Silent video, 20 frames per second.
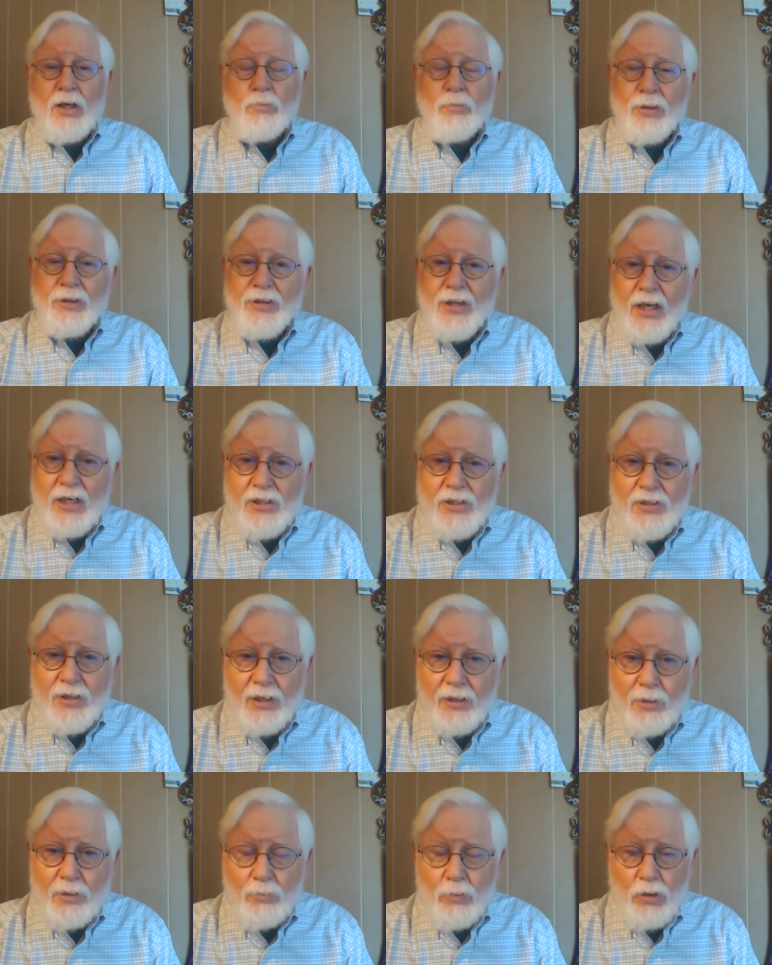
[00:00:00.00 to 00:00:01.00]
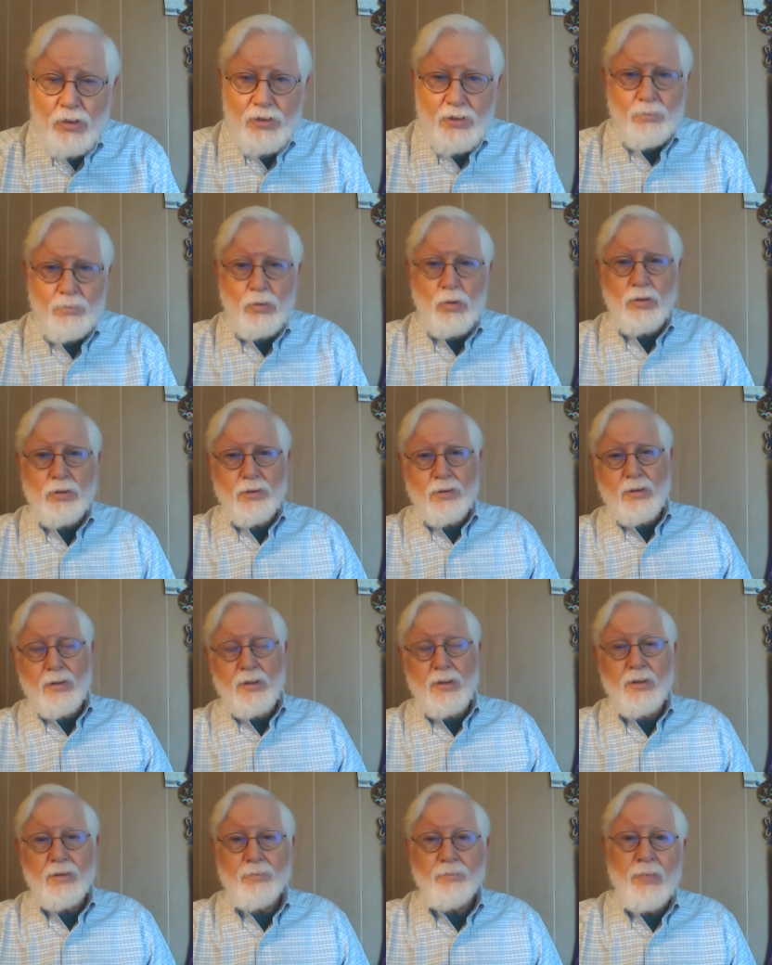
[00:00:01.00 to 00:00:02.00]
But that's not the most important
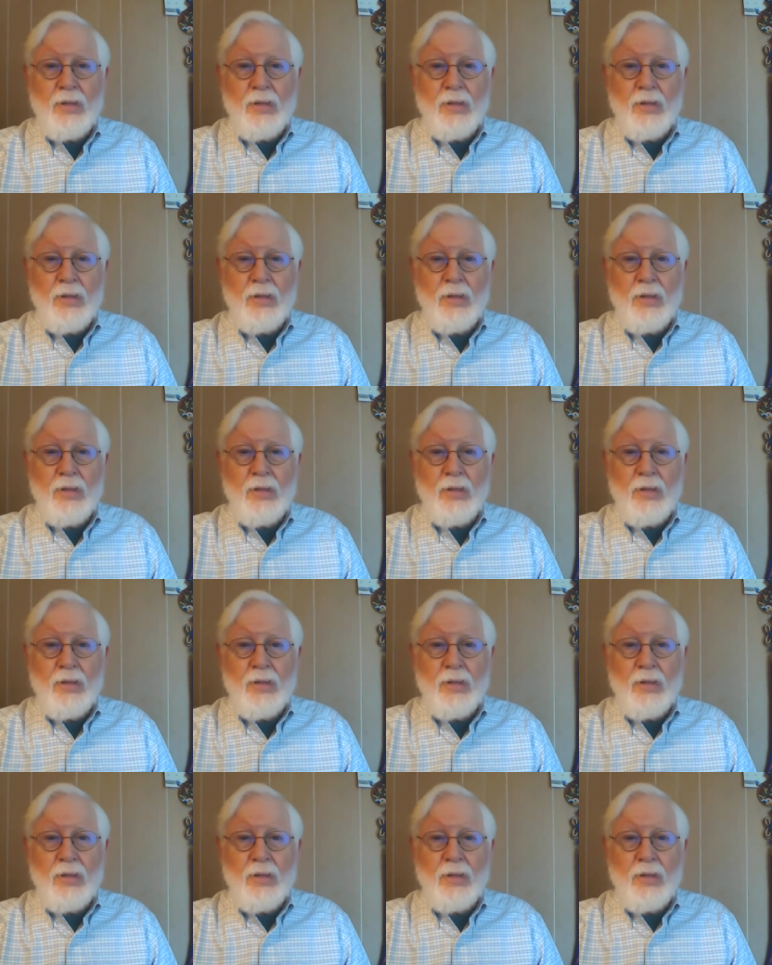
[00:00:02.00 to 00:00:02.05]
thing.